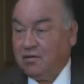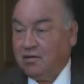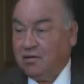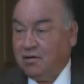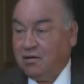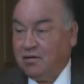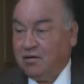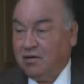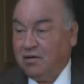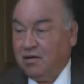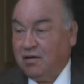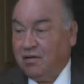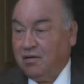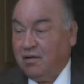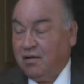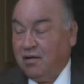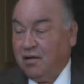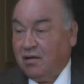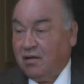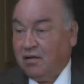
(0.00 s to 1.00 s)
and uh,
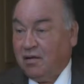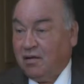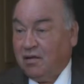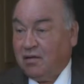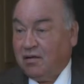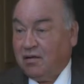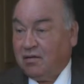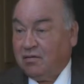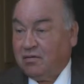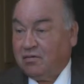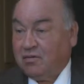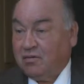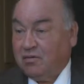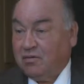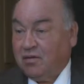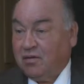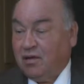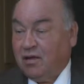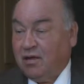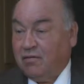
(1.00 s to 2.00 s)

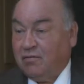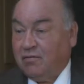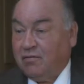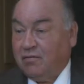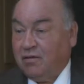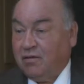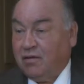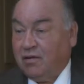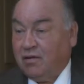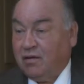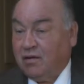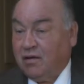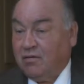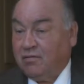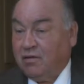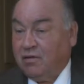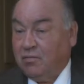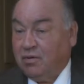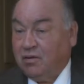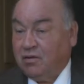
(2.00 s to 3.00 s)
so they have they
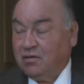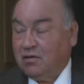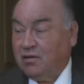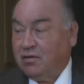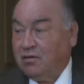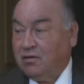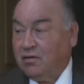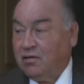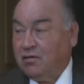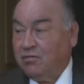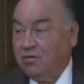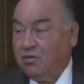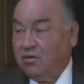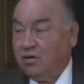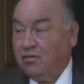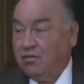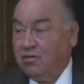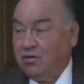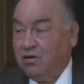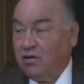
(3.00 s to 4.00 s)
have the ability to live
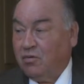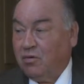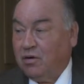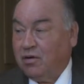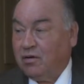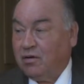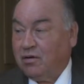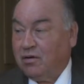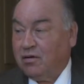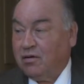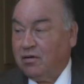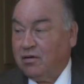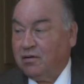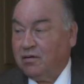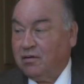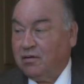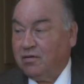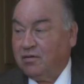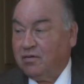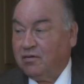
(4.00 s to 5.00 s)
wherever they want, and
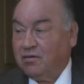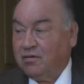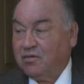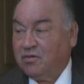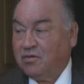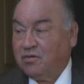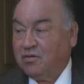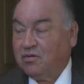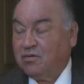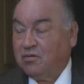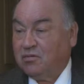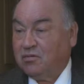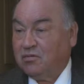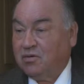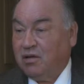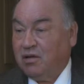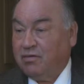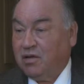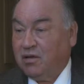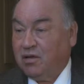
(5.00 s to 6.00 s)
mm -hmm. so
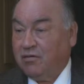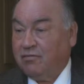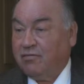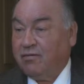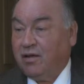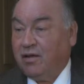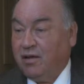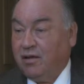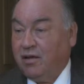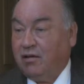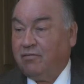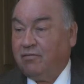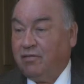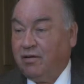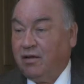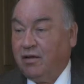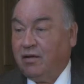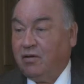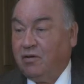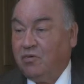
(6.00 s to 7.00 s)
we have a lot of fly-in,
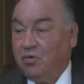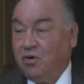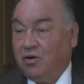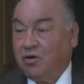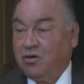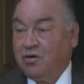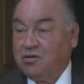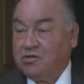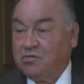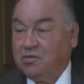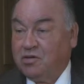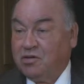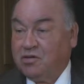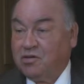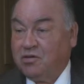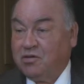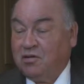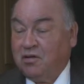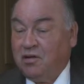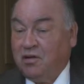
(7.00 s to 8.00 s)
fly-out workers,
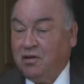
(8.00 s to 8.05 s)
which